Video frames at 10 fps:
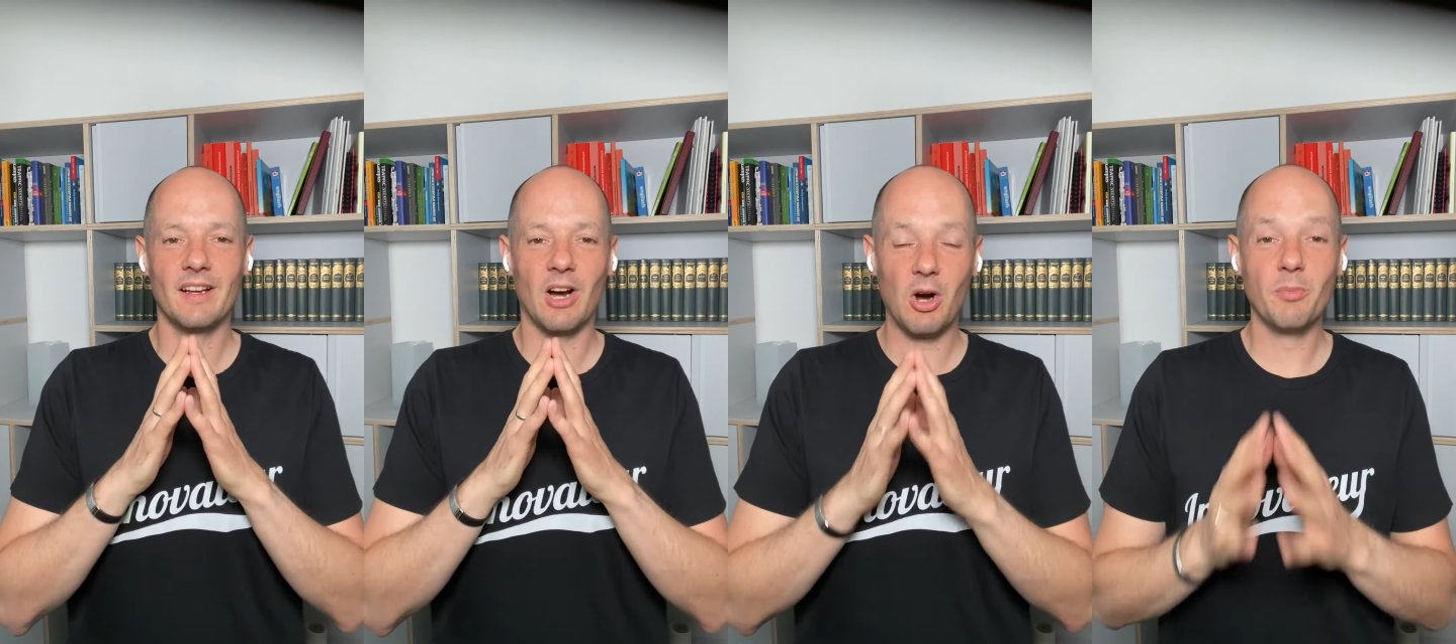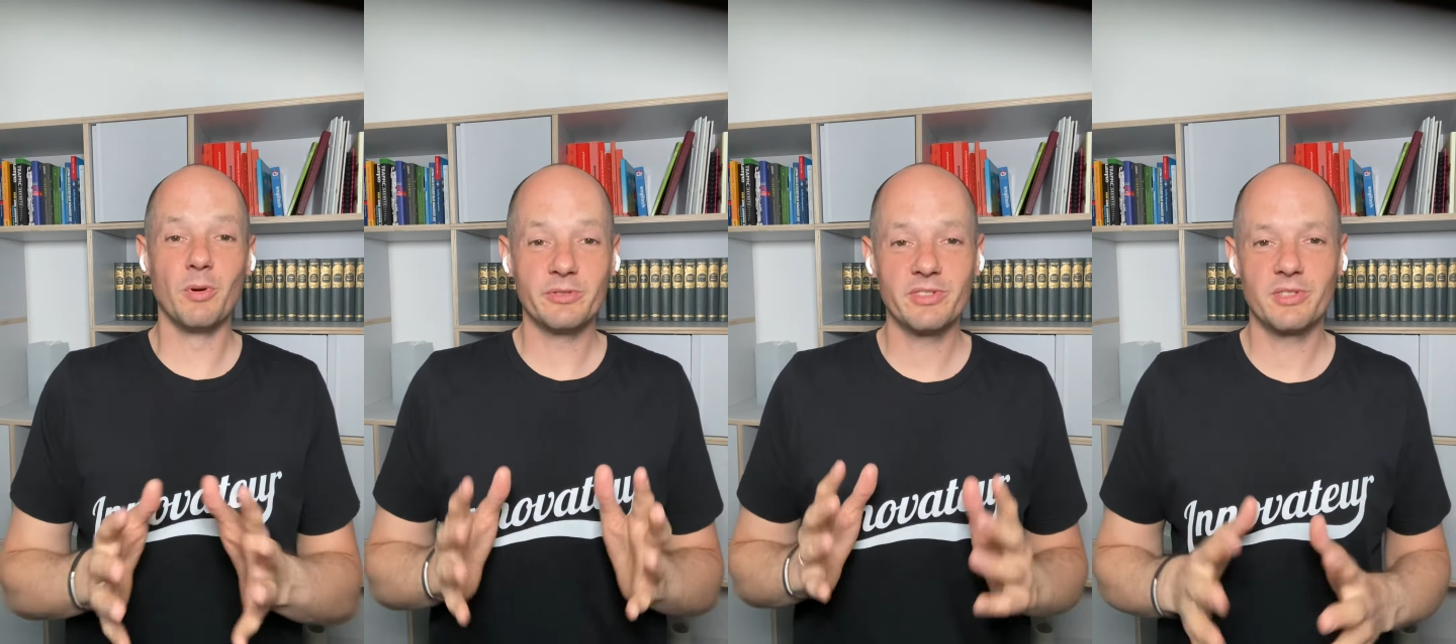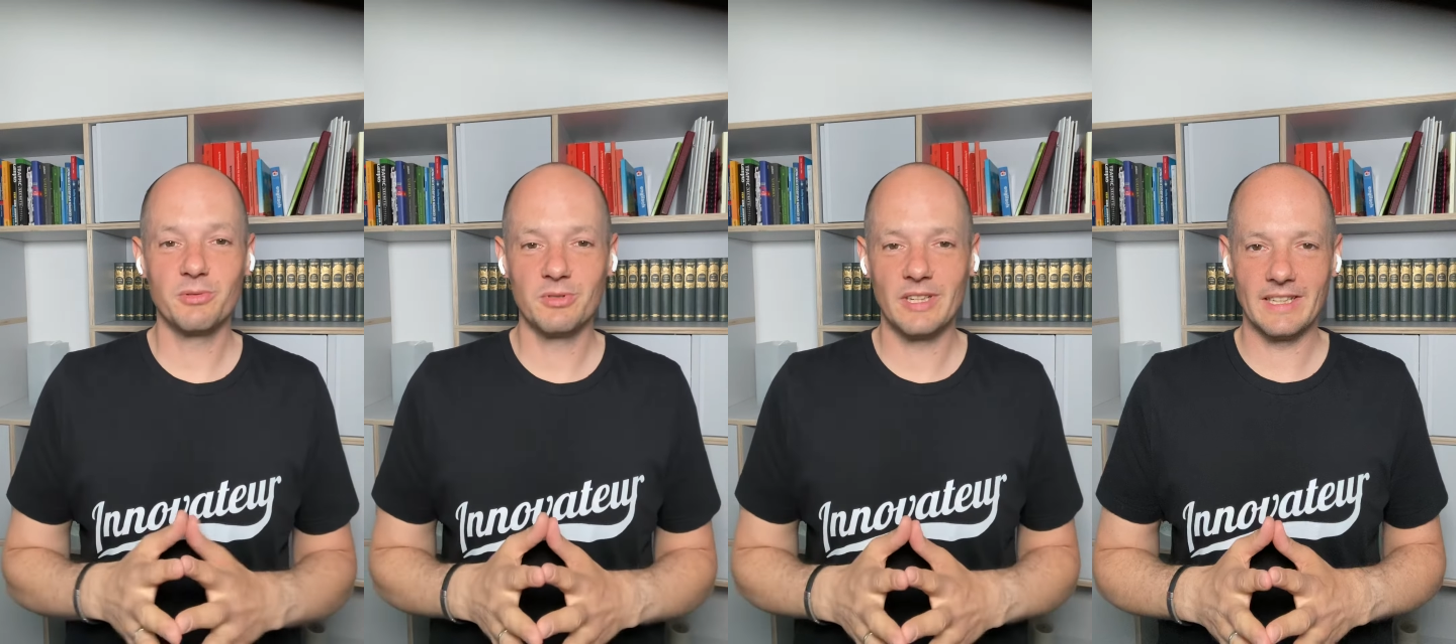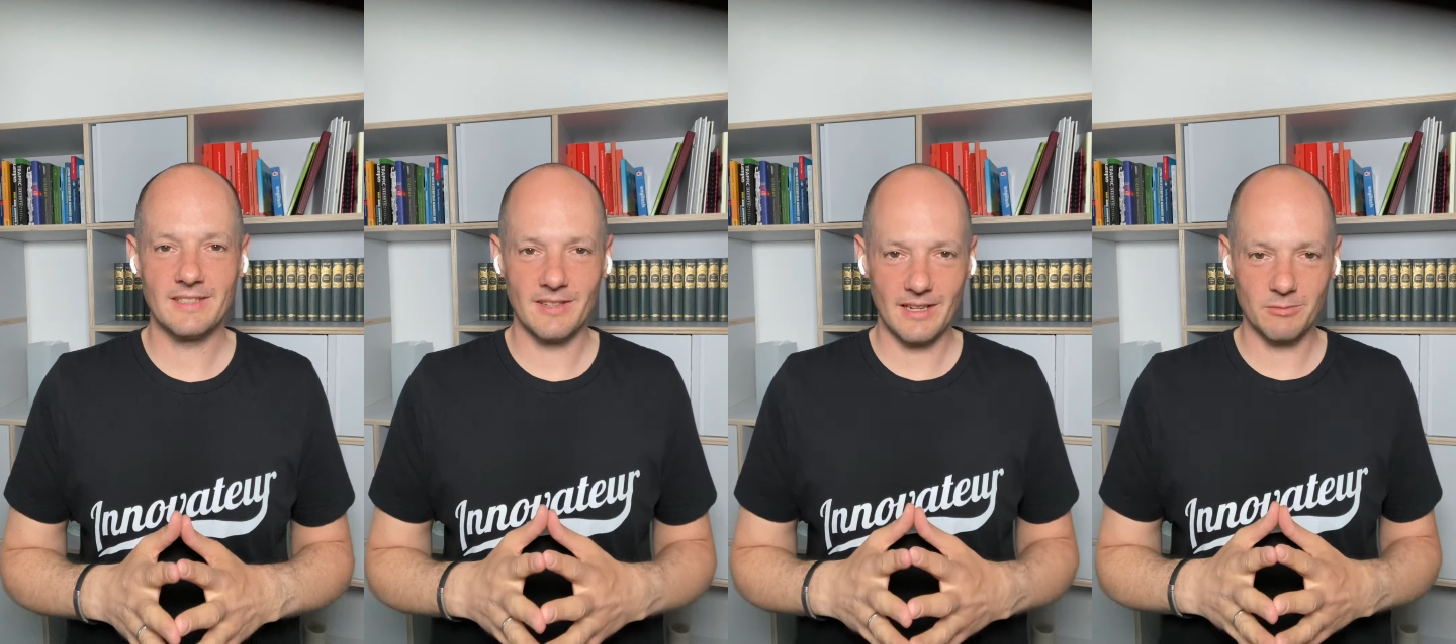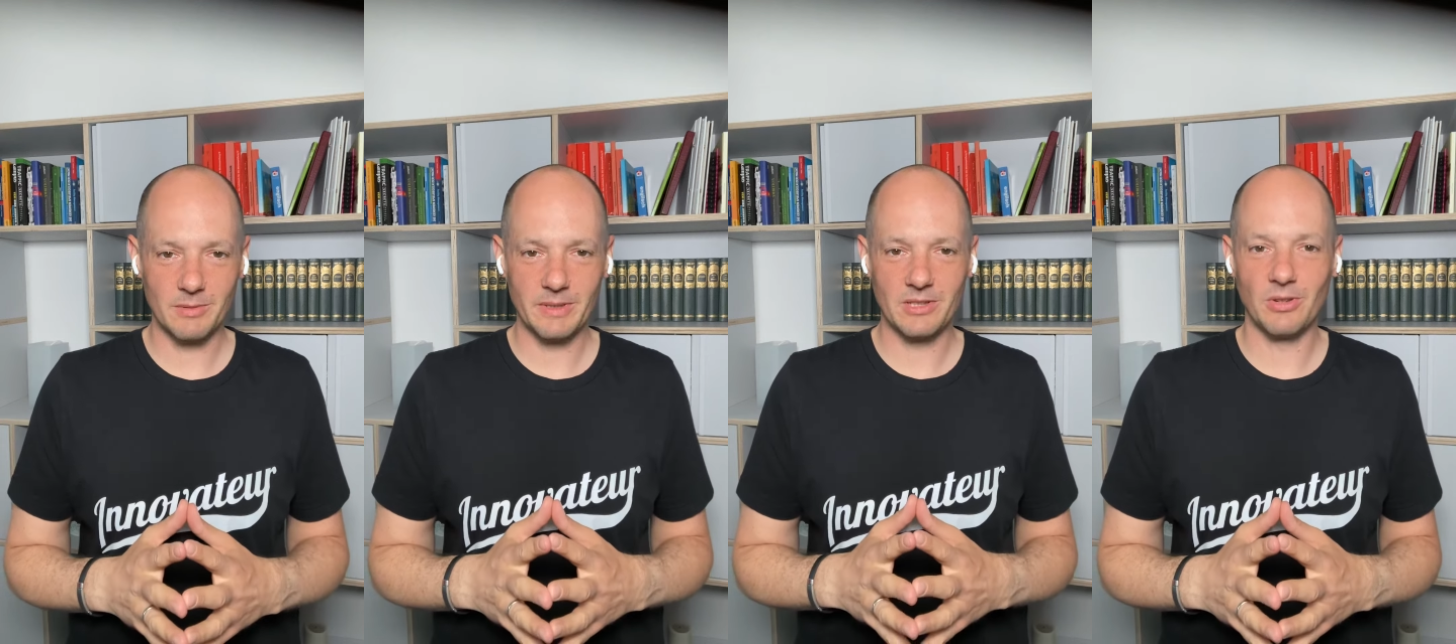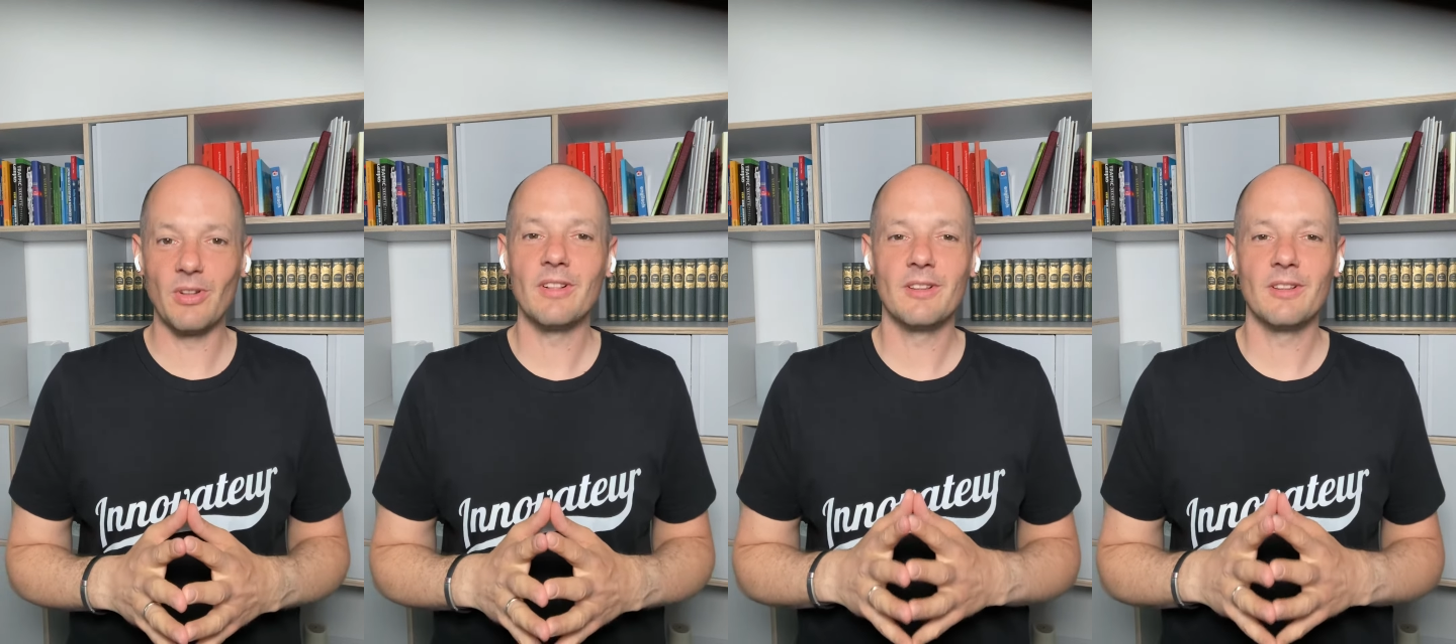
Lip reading: almost school day. So that will be cool.